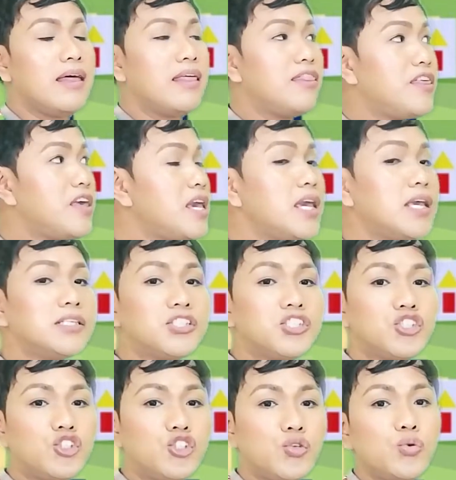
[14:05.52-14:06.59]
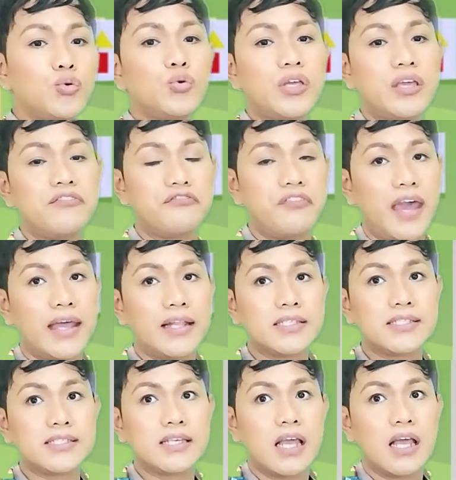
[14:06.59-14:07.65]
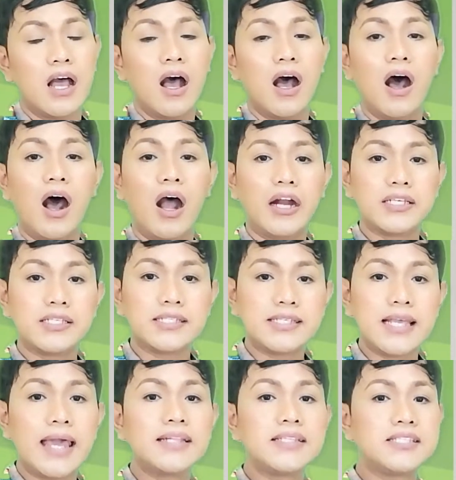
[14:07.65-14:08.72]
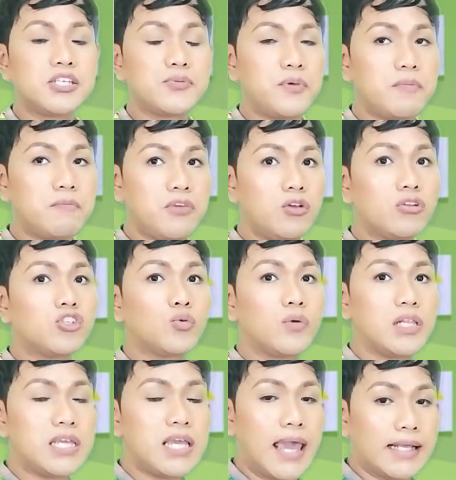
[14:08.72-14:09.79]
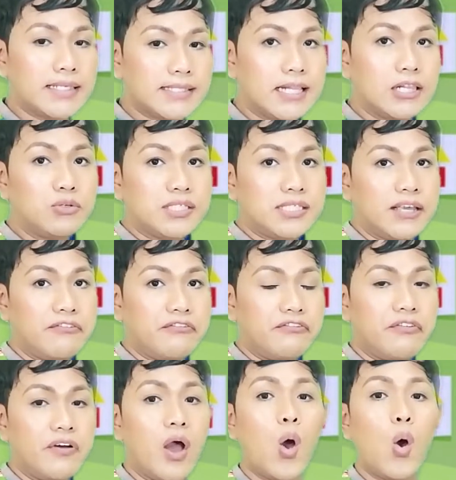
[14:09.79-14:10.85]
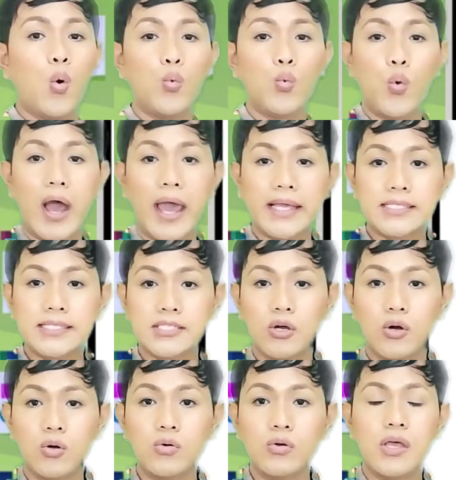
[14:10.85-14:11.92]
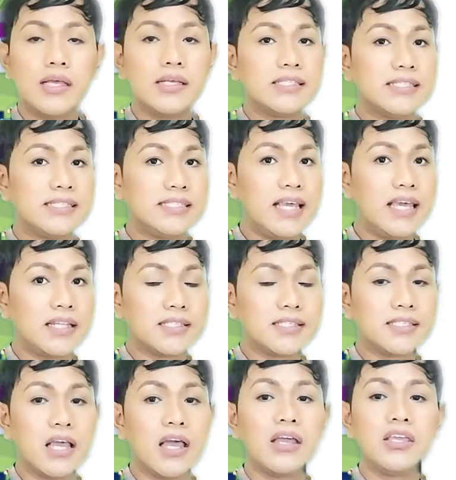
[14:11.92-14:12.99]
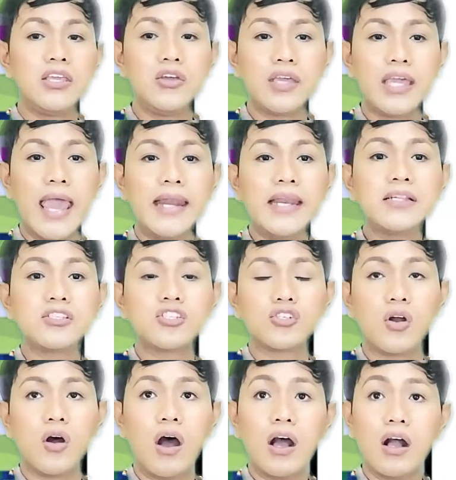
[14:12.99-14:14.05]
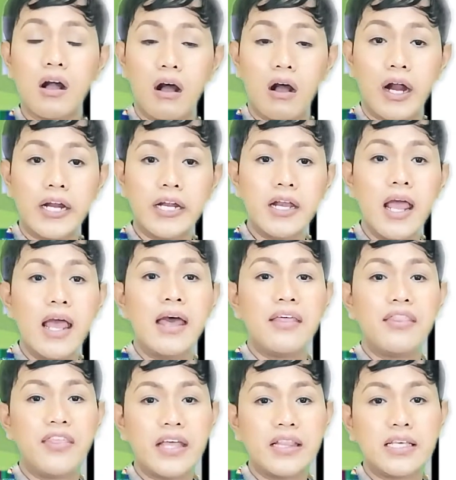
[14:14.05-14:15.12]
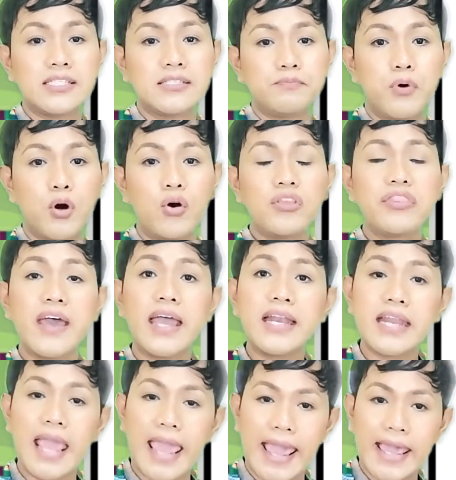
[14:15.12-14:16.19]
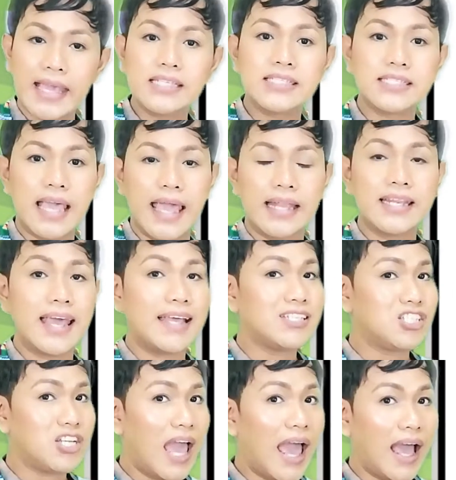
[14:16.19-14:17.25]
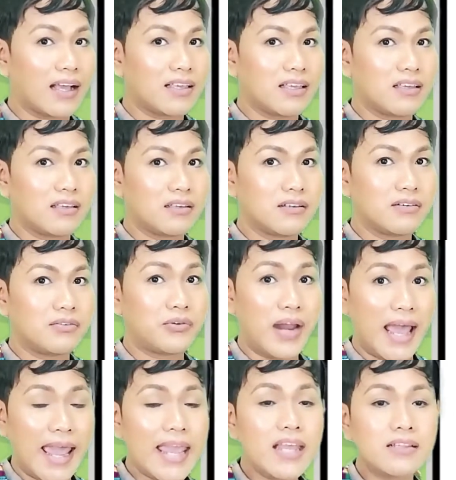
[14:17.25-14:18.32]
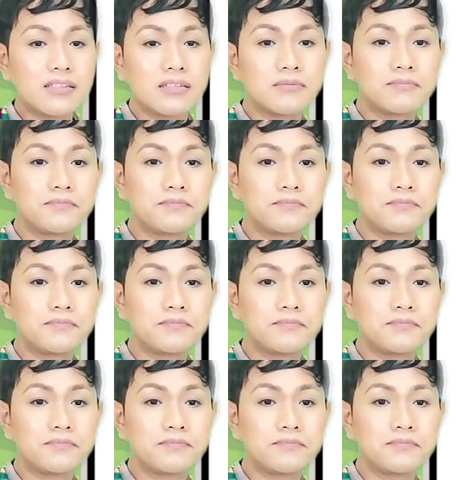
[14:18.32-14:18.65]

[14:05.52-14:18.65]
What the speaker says: These two events are said to be mutually exclusive. Why so? Since you cannot draw a card that is both an ace and a jack, right?